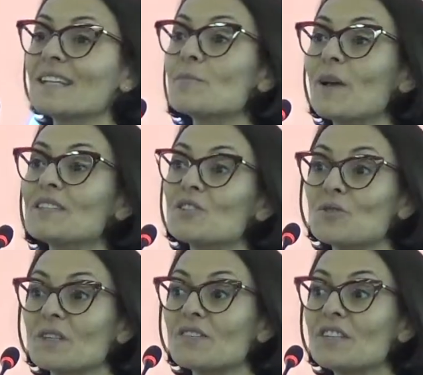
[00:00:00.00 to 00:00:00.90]
expected
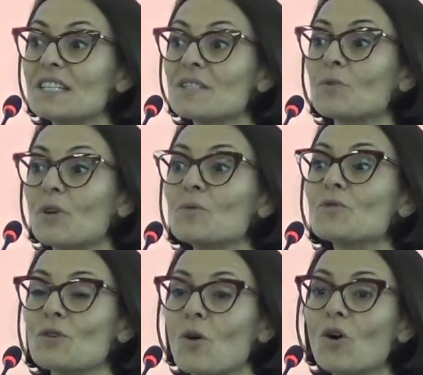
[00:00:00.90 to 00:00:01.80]
to increase
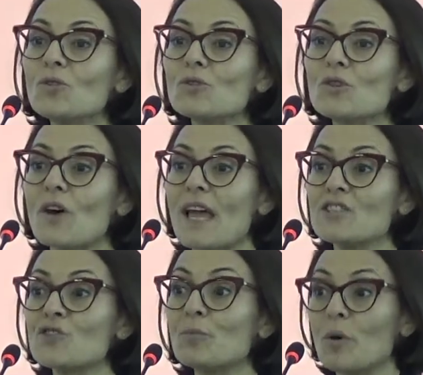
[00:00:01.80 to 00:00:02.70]
because also
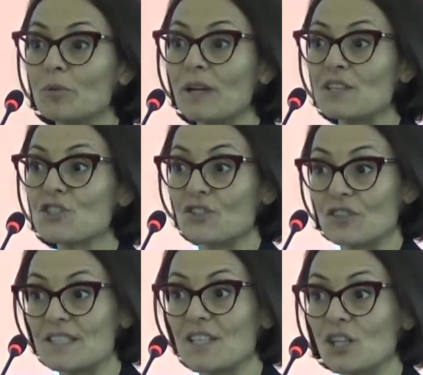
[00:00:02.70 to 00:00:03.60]
aging population
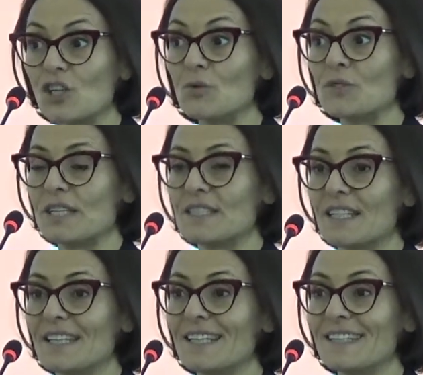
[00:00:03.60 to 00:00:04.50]
is included
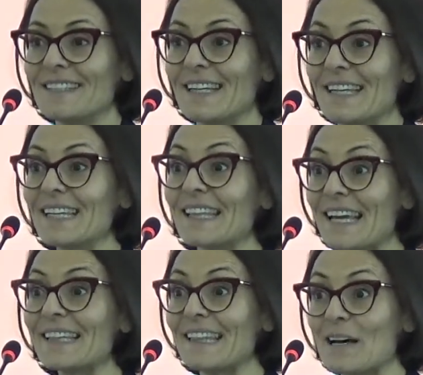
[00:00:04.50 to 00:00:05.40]
uh, in, uh, in
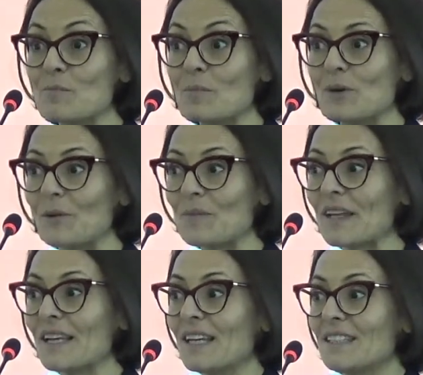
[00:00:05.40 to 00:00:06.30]
that number.
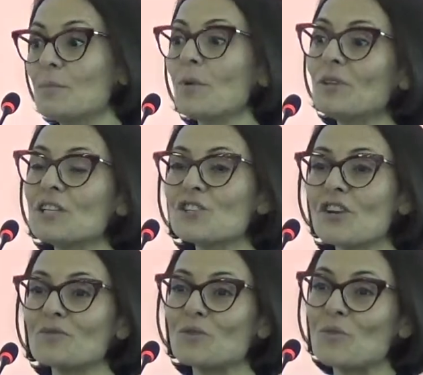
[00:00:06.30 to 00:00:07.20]
The population
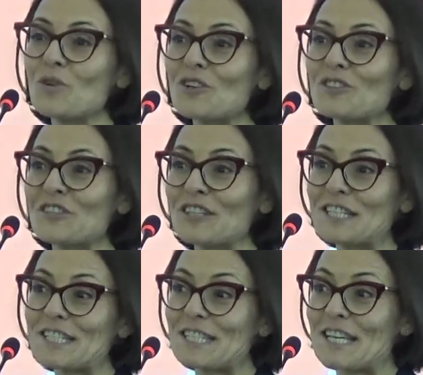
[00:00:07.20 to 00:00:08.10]
of the world
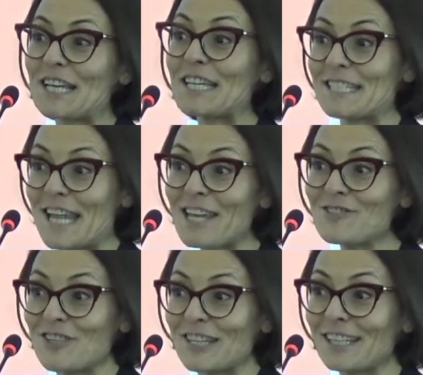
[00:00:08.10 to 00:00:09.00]
is, uh, is
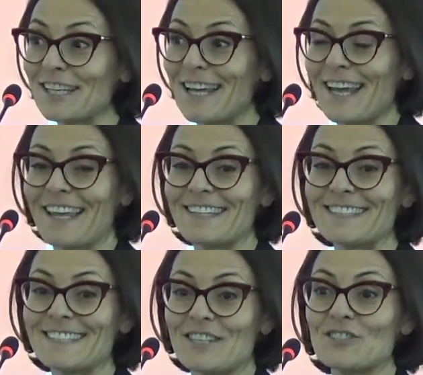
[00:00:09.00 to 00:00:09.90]
aging
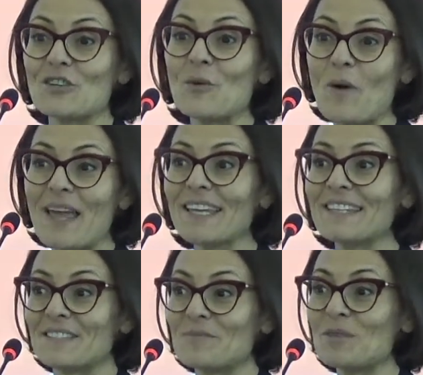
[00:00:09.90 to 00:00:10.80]
and uh, the way
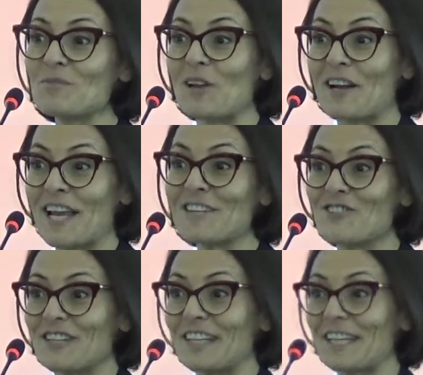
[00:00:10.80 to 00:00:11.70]
that people are
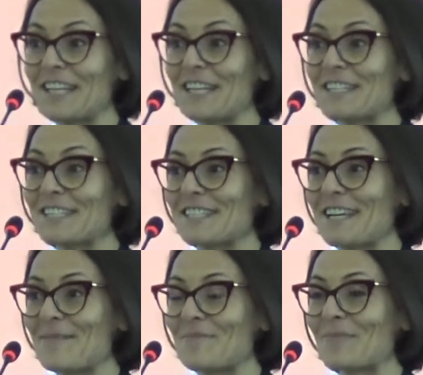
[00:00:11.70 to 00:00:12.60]
aging is, uh,